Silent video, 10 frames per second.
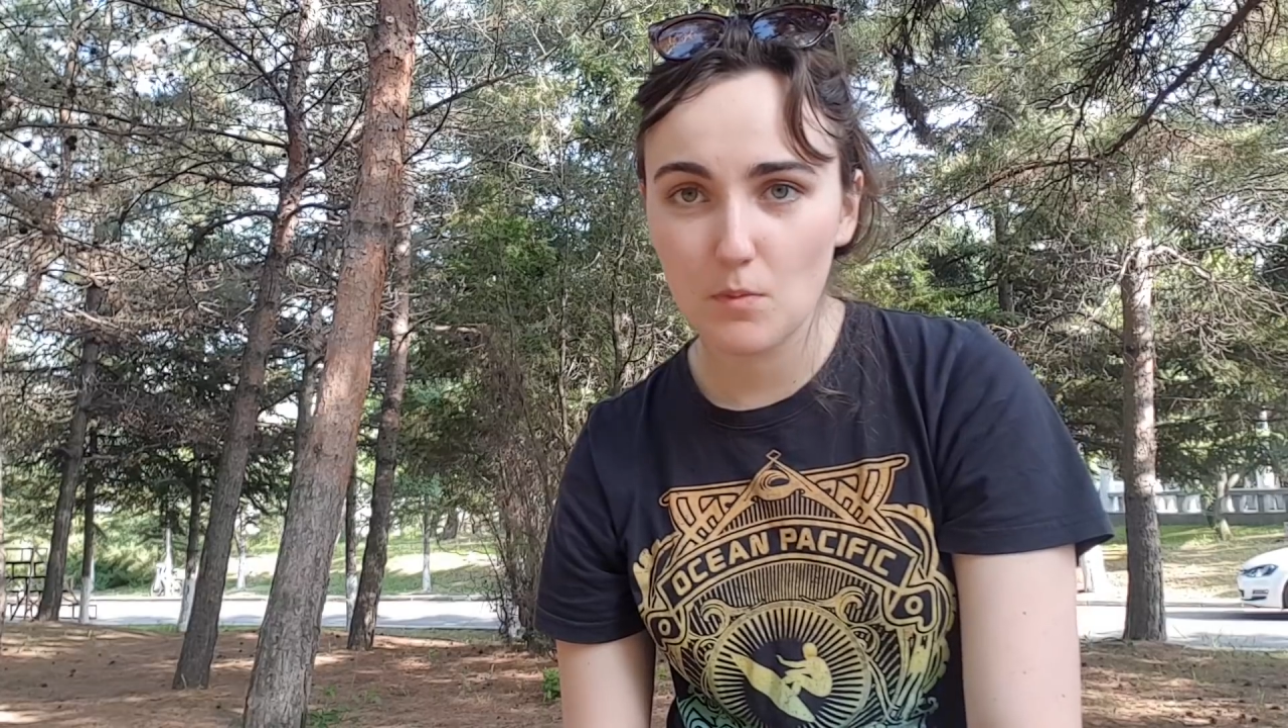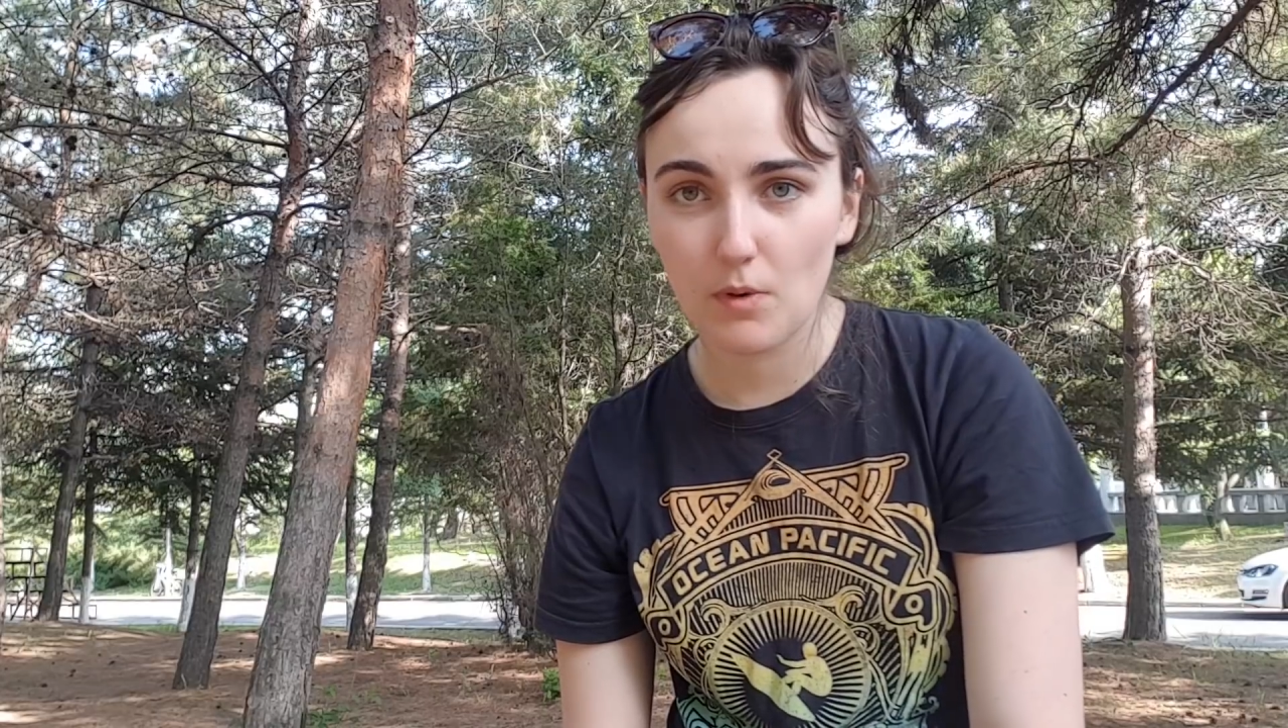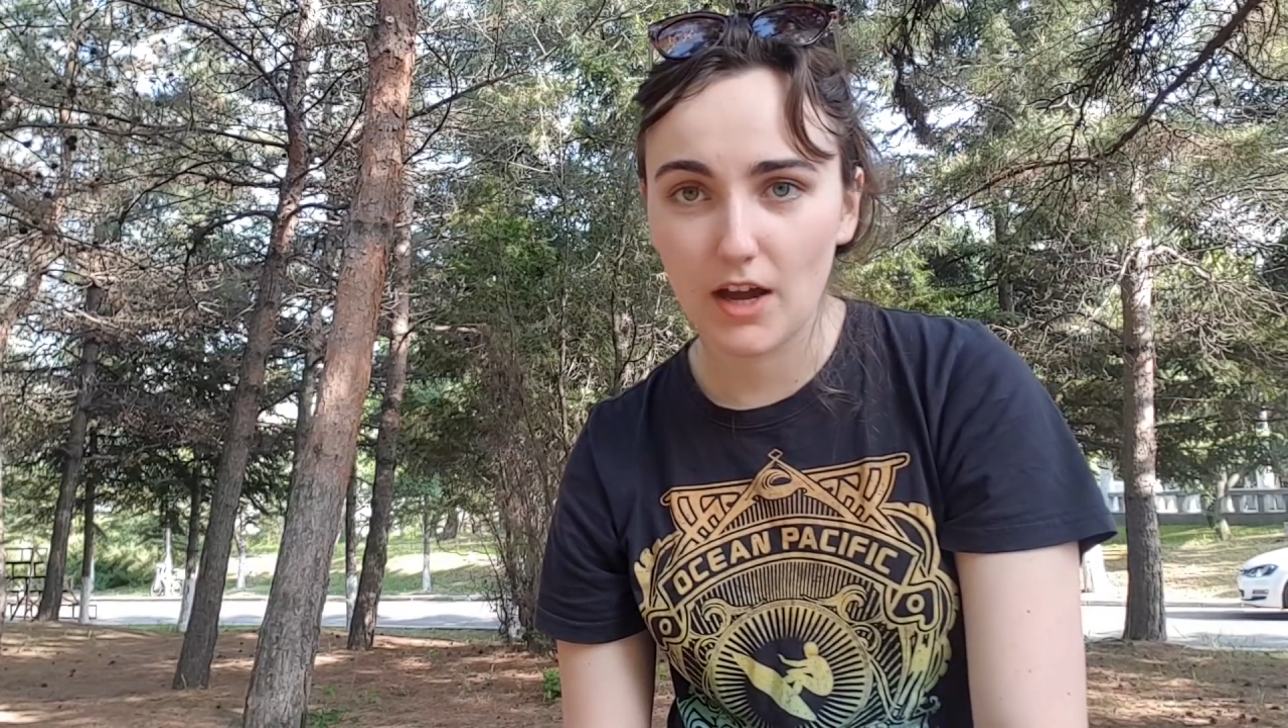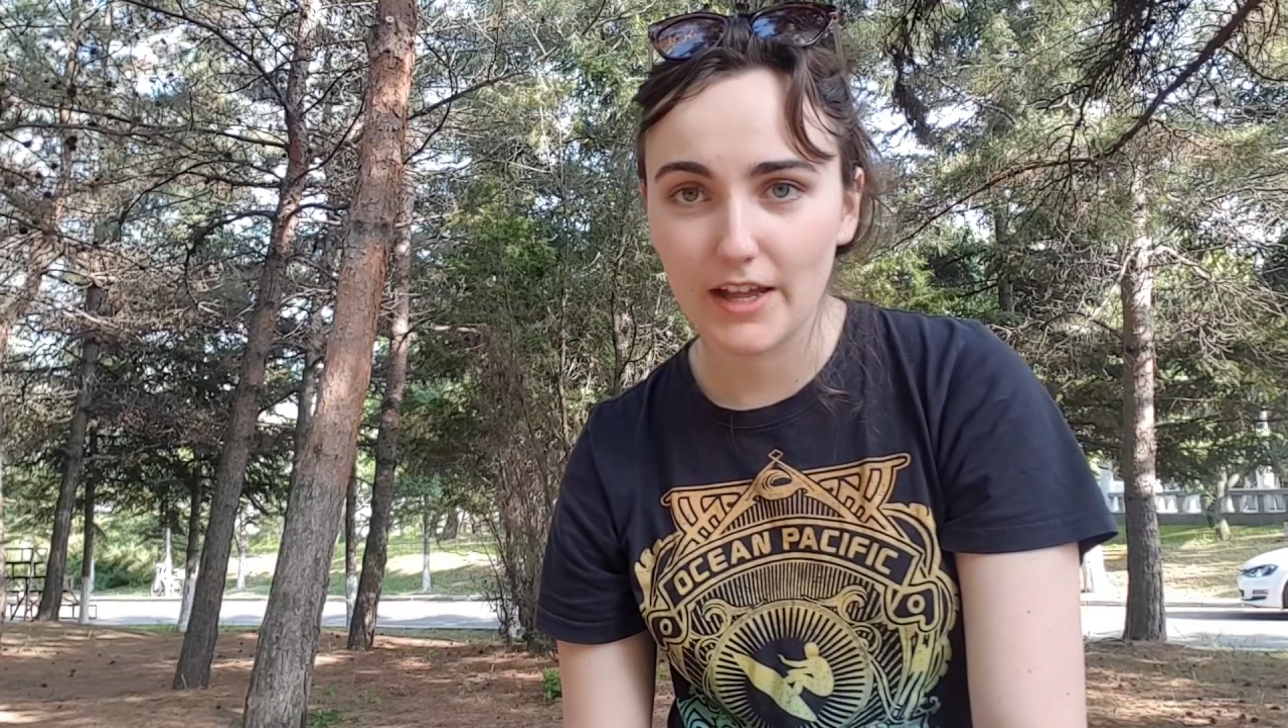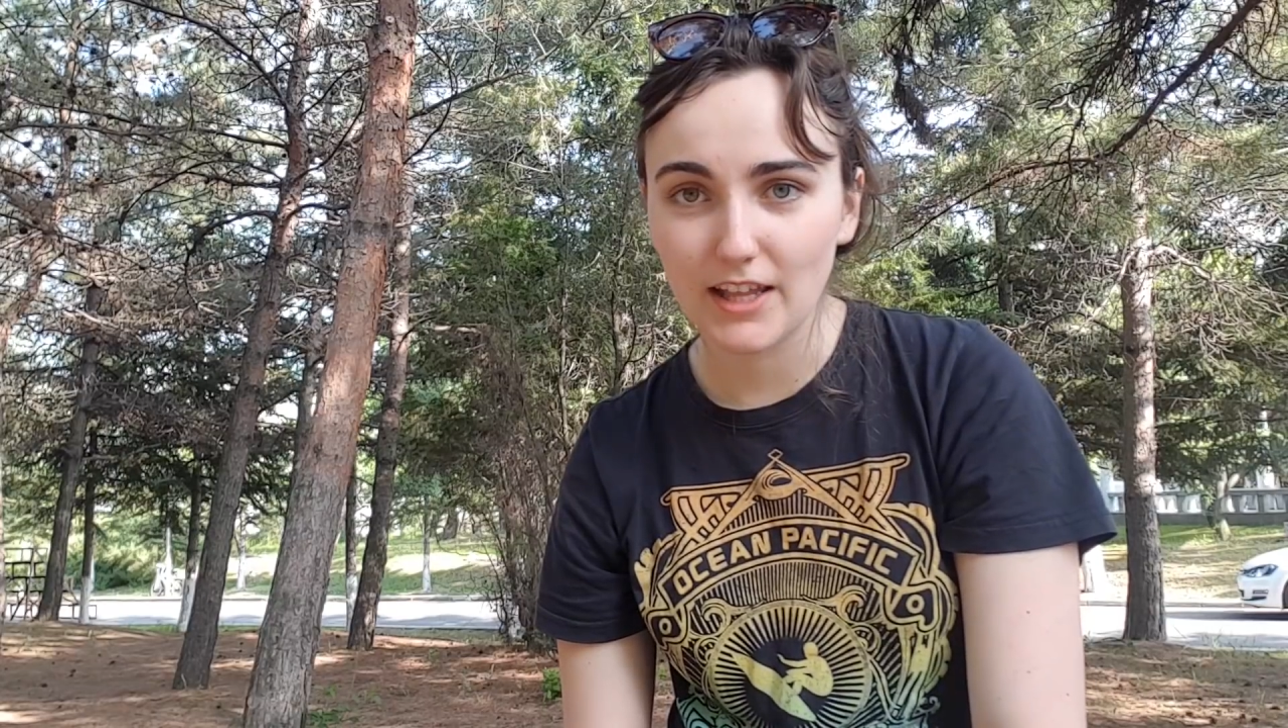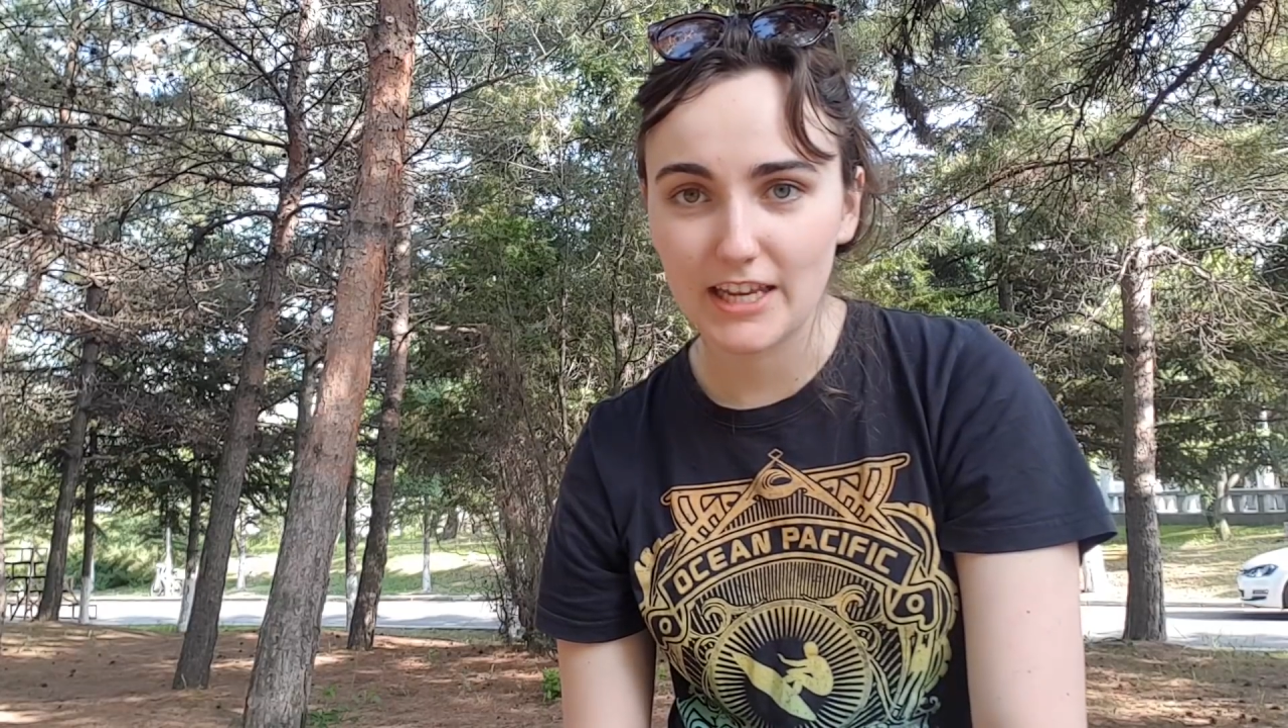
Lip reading: But like